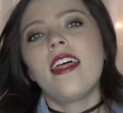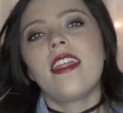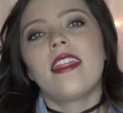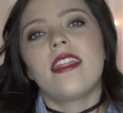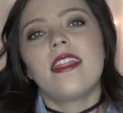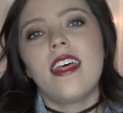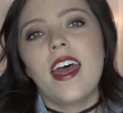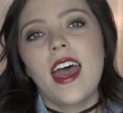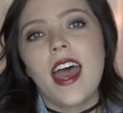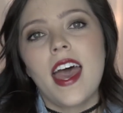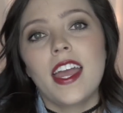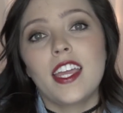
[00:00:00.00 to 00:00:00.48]

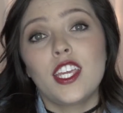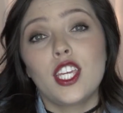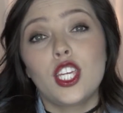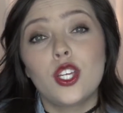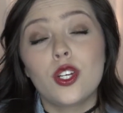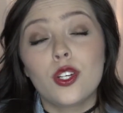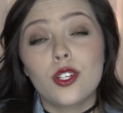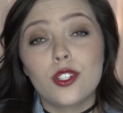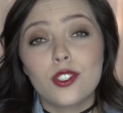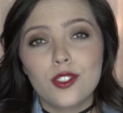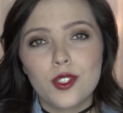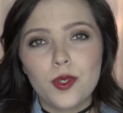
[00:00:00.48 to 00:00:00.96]
that
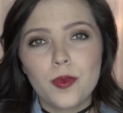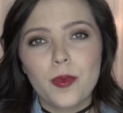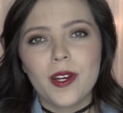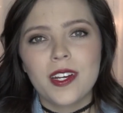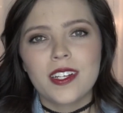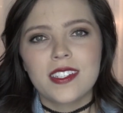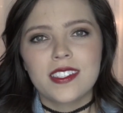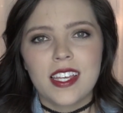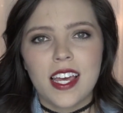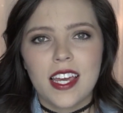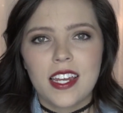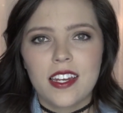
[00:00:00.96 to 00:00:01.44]
you're super
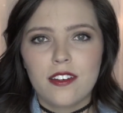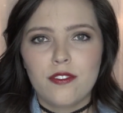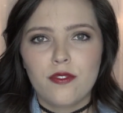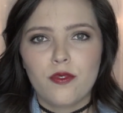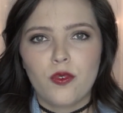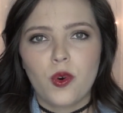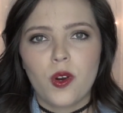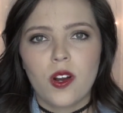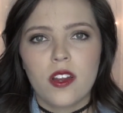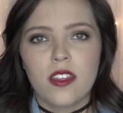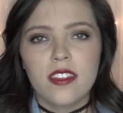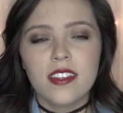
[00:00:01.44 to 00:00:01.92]
excited
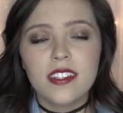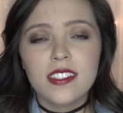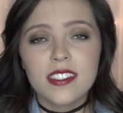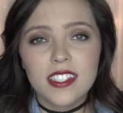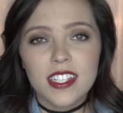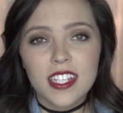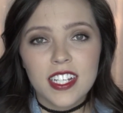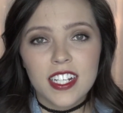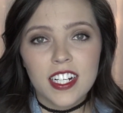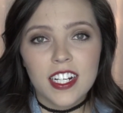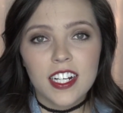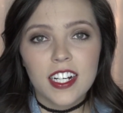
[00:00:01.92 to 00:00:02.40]
for this
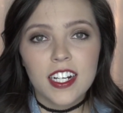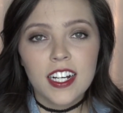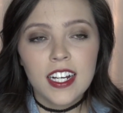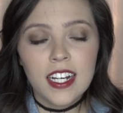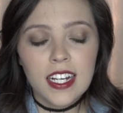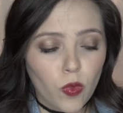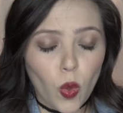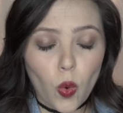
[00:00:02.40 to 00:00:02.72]
year,